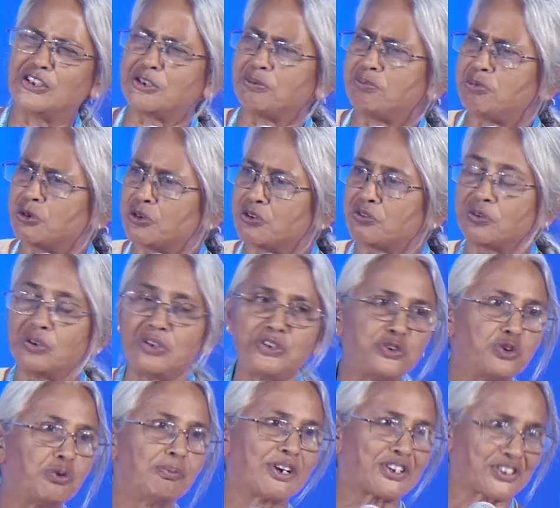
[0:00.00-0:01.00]
Beautiful
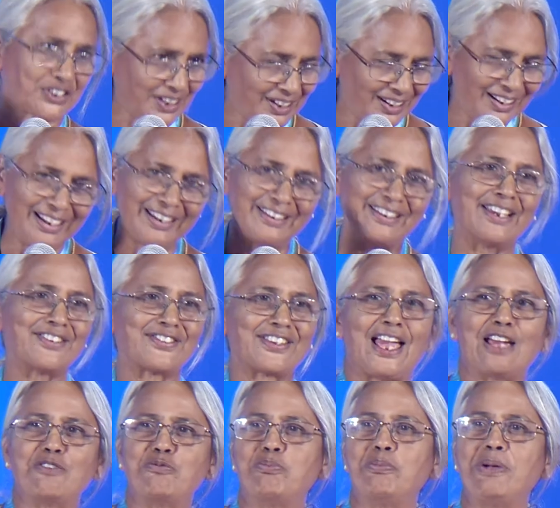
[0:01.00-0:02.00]
new machine. Yes,
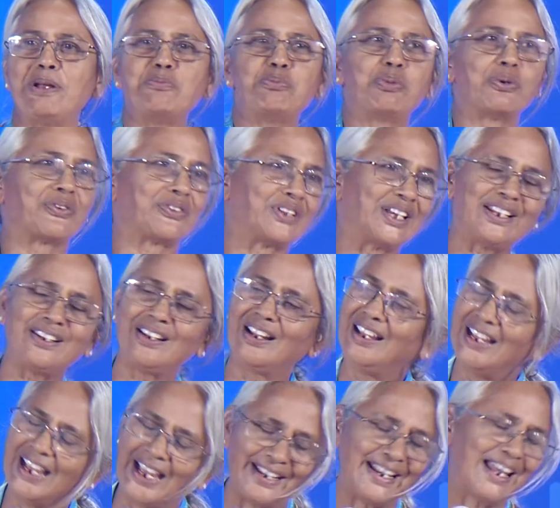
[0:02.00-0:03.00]
I've been put there,
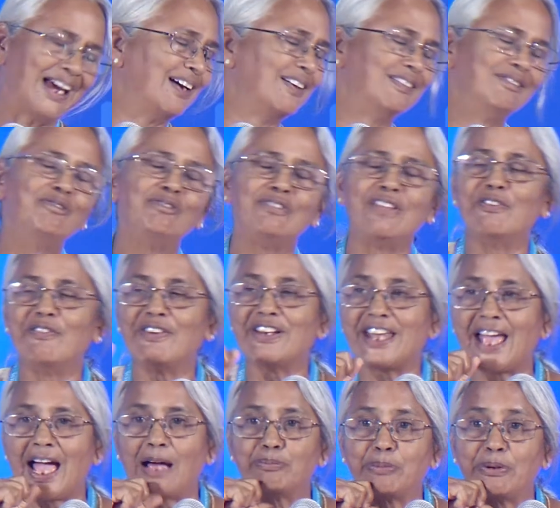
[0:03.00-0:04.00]
and they're very
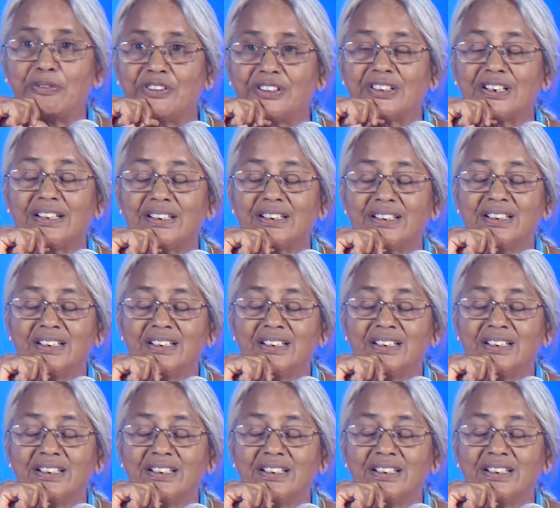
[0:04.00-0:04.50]
happy with that.